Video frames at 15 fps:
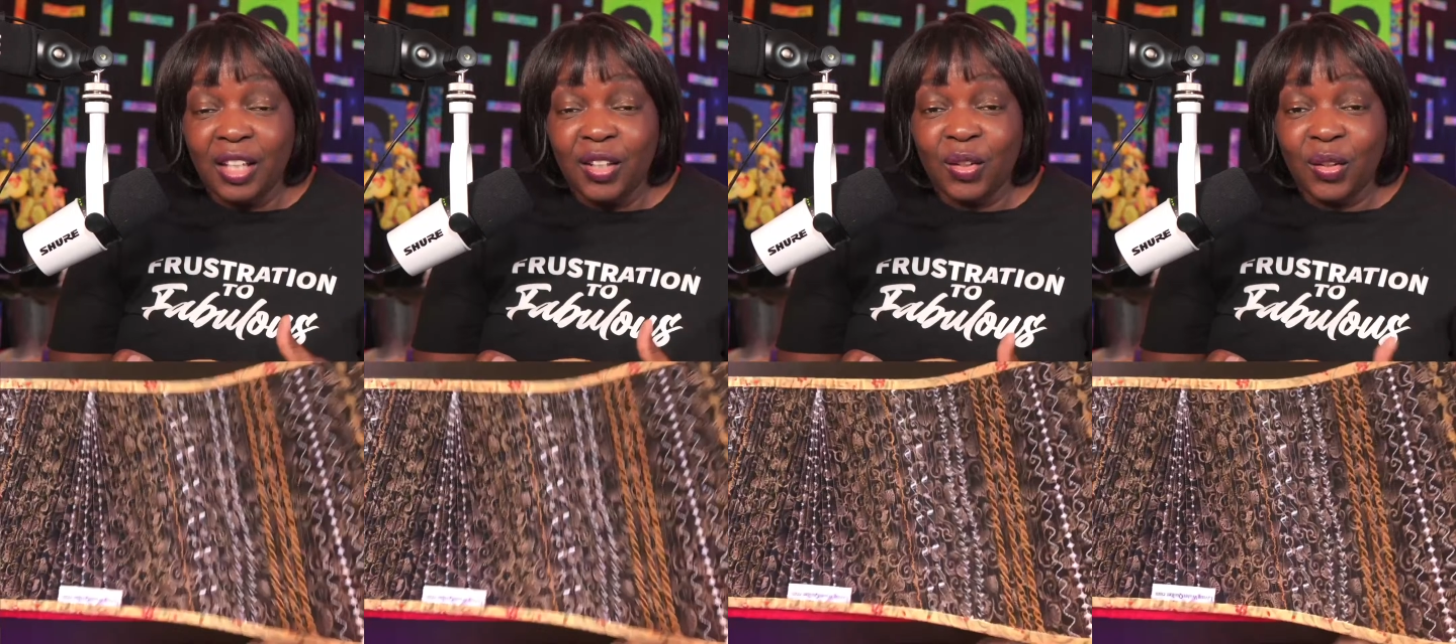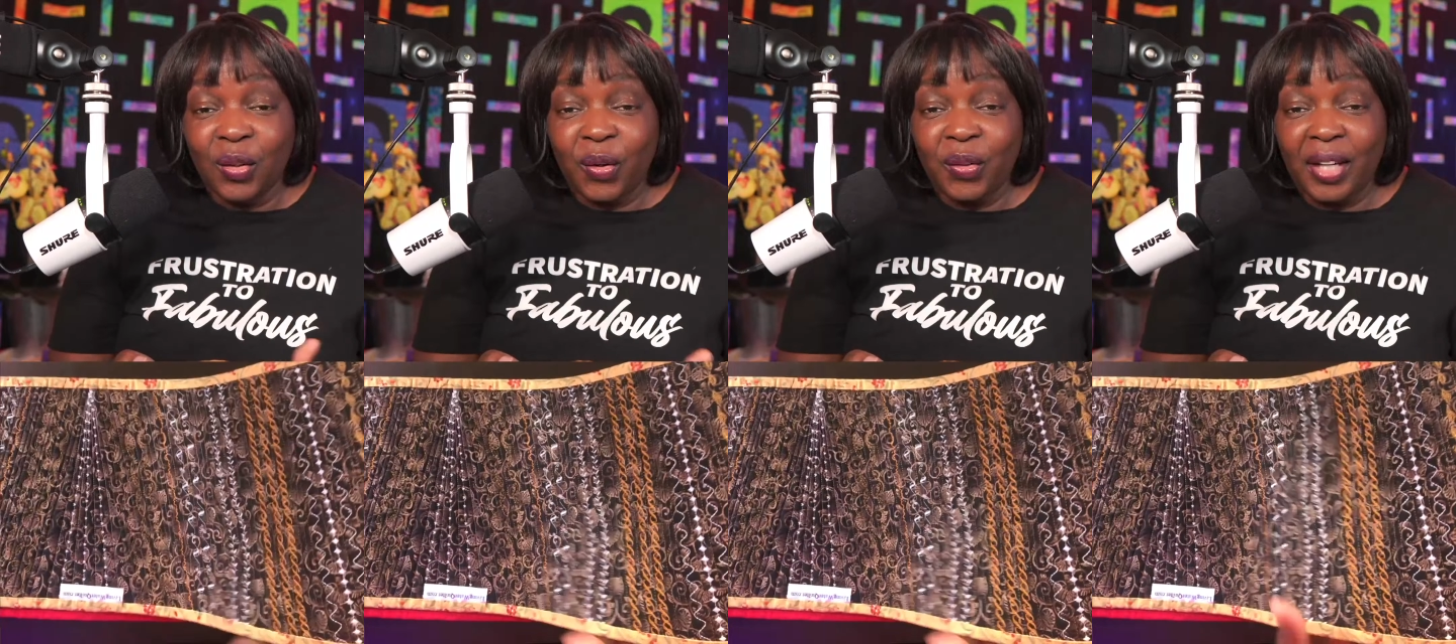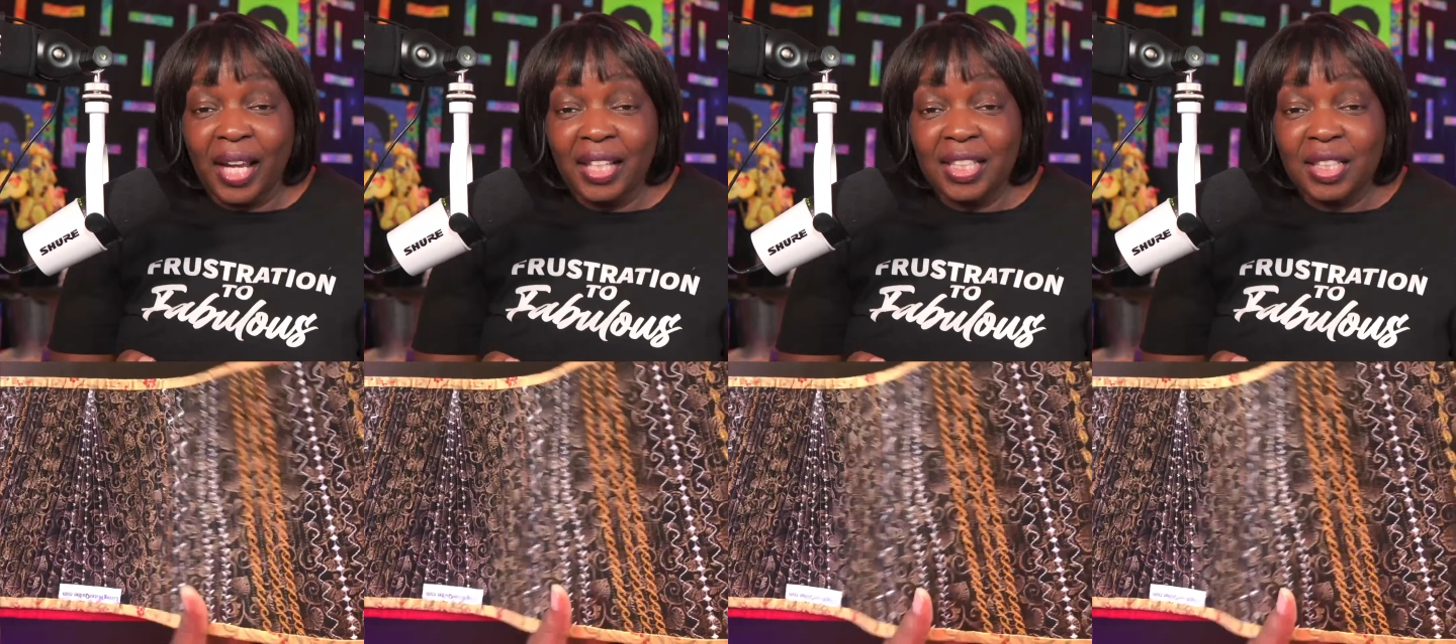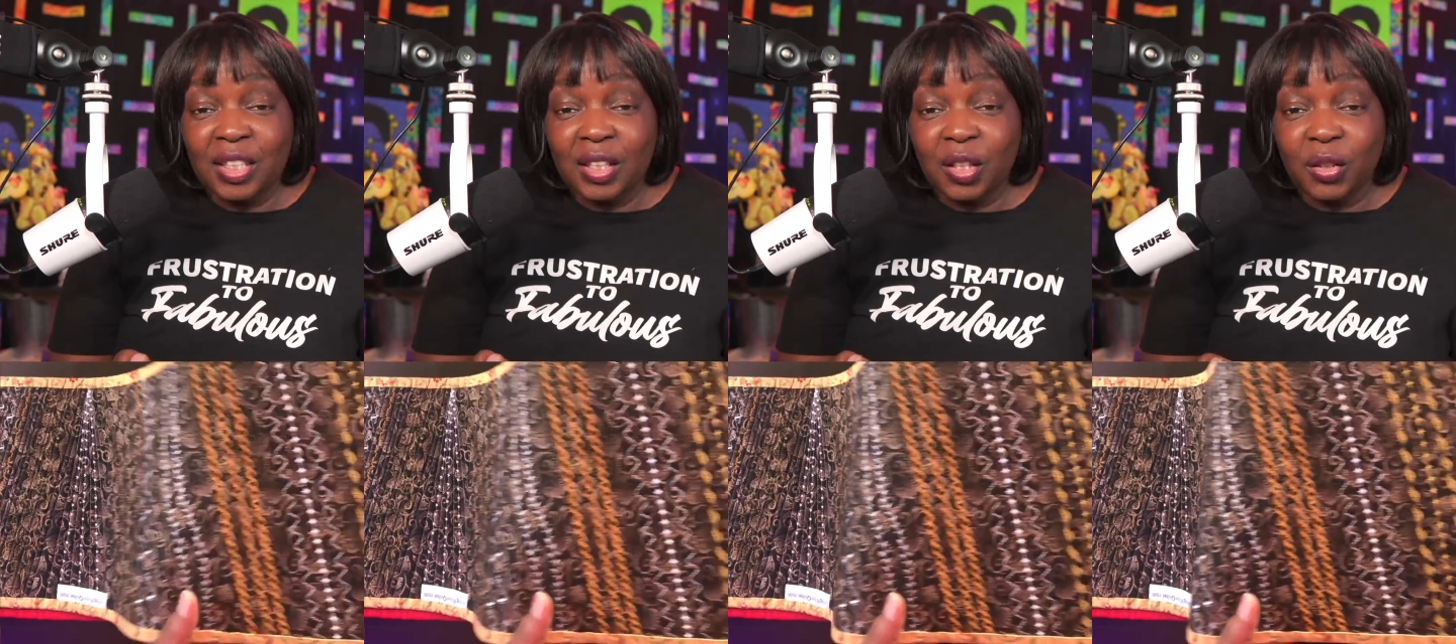you learn how